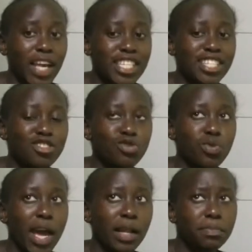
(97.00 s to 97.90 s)
just to
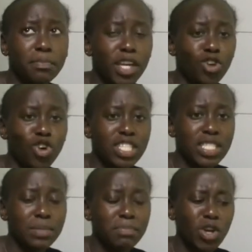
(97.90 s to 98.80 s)
help me not
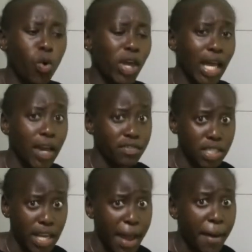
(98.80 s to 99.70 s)
be cooking every
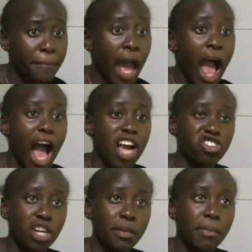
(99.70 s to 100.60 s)
time, I
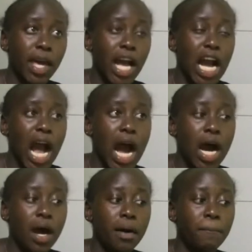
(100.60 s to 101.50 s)
usually make
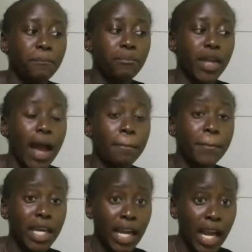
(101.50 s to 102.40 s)
a
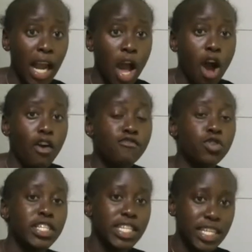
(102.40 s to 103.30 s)
meal for
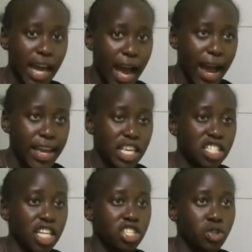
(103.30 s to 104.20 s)
dinner and
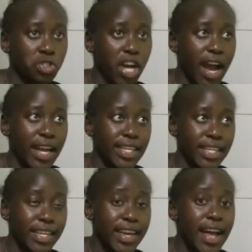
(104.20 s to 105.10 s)
itanitosha
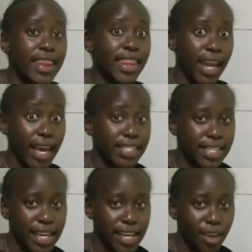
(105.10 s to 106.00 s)
hadi the next
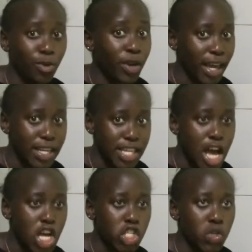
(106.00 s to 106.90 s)
day, you get.
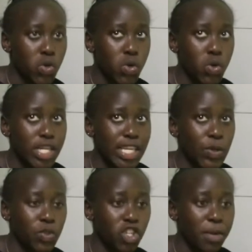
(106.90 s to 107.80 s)
So
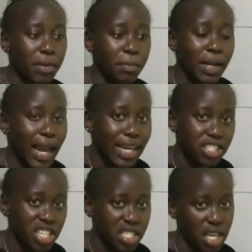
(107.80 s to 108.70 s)
nikikuja maybe
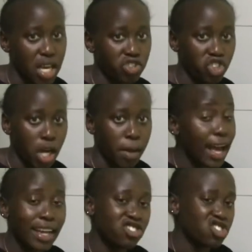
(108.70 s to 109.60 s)
lunch naskianja,
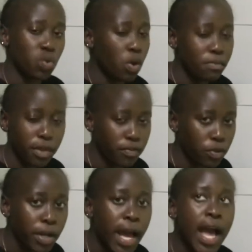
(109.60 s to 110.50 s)
I just warm the
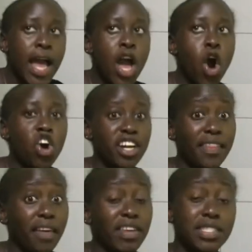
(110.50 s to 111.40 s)
food, or
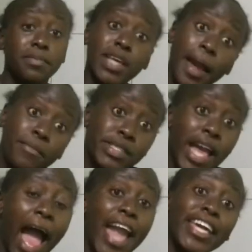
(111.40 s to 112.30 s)
rather even sometimes
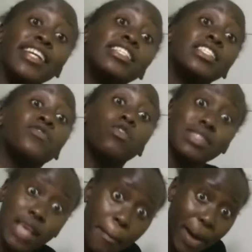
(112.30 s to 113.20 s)
I eat it for
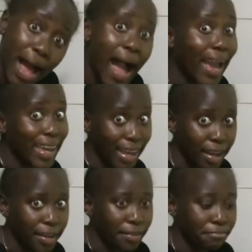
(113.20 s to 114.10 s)
supper
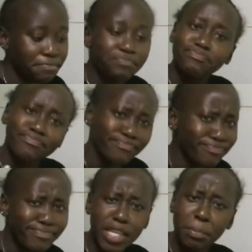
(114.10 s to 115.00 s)
again.
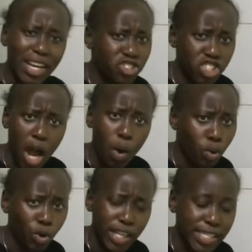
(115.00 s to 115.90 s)
Imagine, how
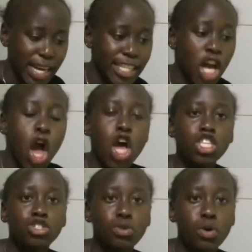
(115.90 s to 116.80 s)
cool is that?
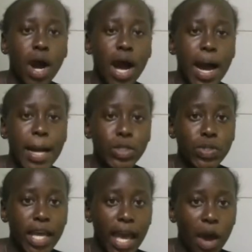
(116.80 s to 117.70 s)
So
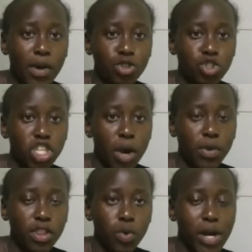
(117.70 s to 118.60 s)
today I want to share
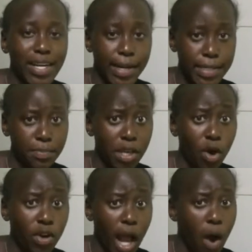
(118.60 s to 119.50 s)
with you a recipe
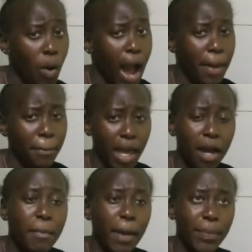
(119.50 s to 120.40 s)
on how I
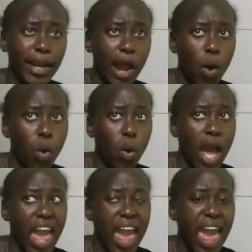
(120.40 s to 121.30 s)
make my pilau,
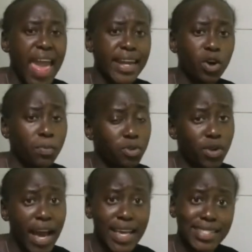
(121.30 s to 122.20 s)
and I hope you
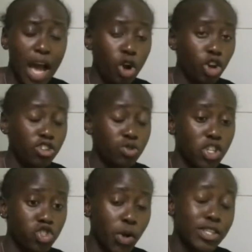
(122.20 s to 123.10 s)
guys are going
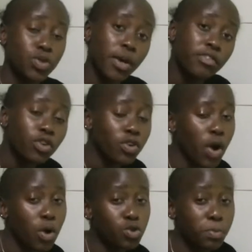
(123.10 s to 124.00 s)
enjoy. So if you don't know
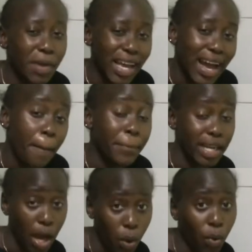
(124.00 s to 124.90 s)
how to make
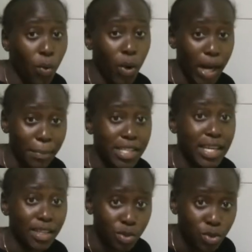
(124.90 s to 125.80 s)
pilau, let me
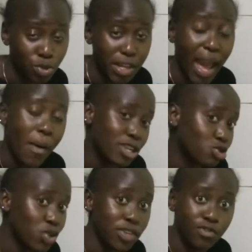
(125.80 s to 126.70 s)
tell you, today I want
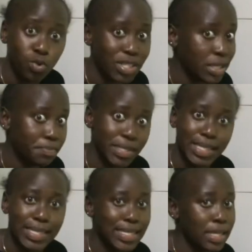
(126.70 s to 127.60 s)
to give you tips.
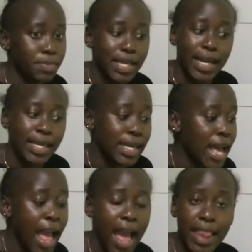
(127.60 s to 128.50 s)
Yani,
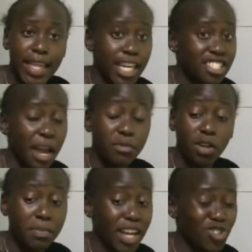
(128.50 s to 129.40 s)
the next time you'll
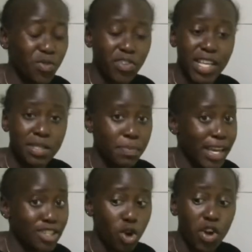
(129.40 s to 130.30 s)
be at your friend's
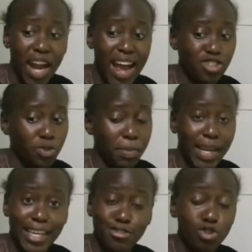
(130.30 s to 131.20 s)
place or at your
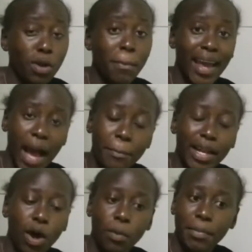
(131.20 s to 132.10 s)
place, you'll make a
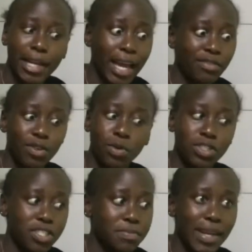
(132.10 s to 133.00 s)
pilau meal, everyone will
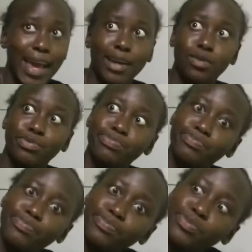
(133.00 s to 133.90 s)
just be like,
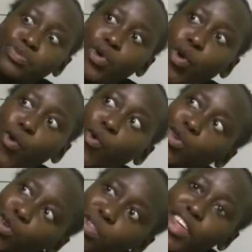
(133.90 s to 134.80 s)
who
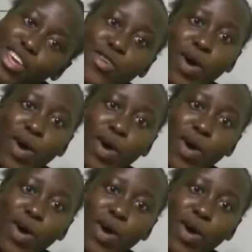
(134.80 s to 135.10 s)
do you think you